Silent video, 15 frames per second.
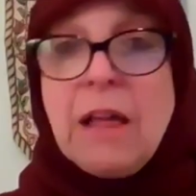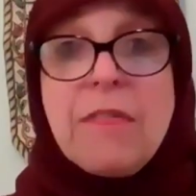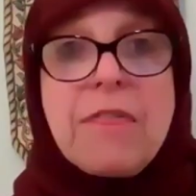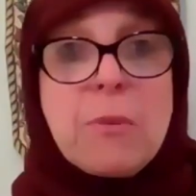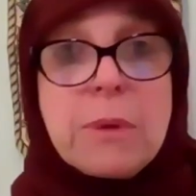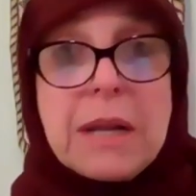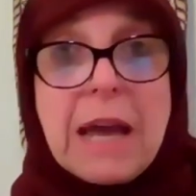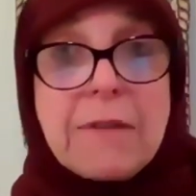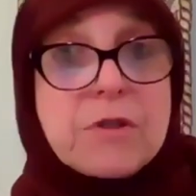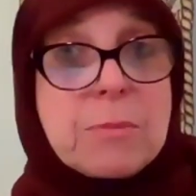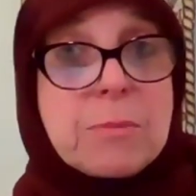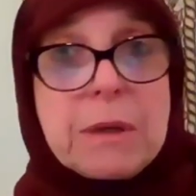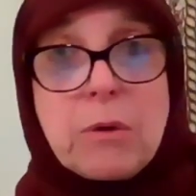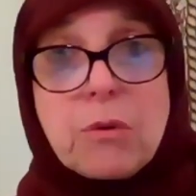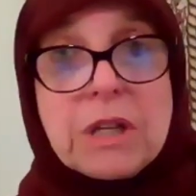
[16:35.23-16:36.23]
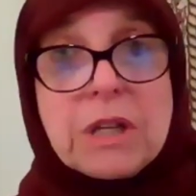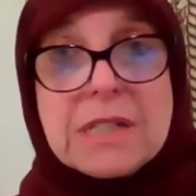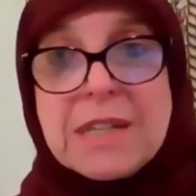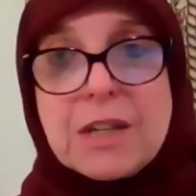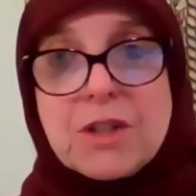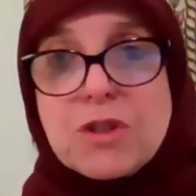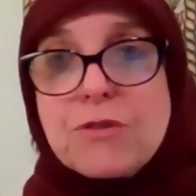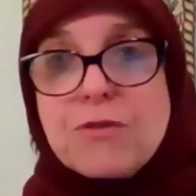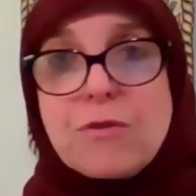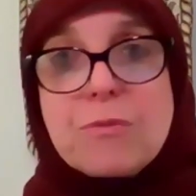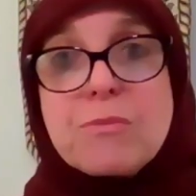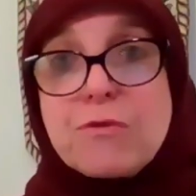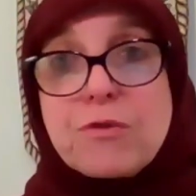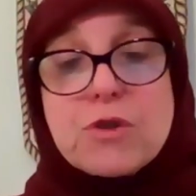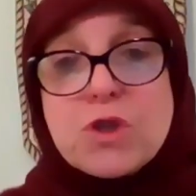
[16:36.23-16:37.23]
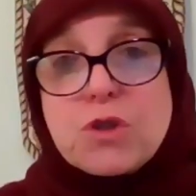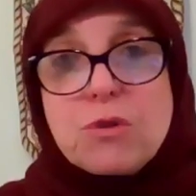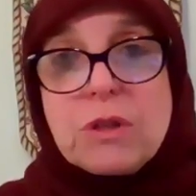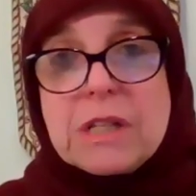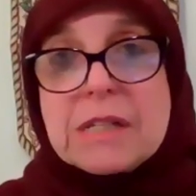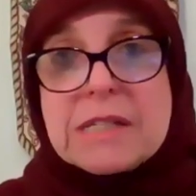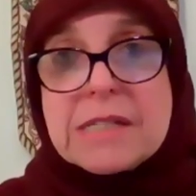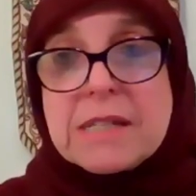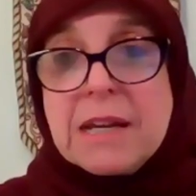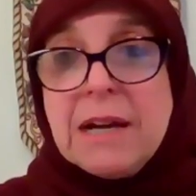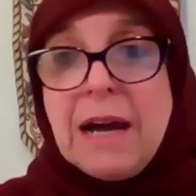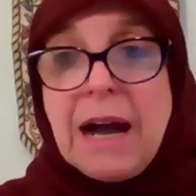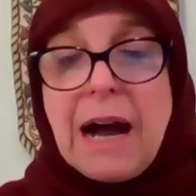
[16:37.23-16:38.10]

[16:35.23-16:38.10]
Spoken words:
There would have to be orientation for students.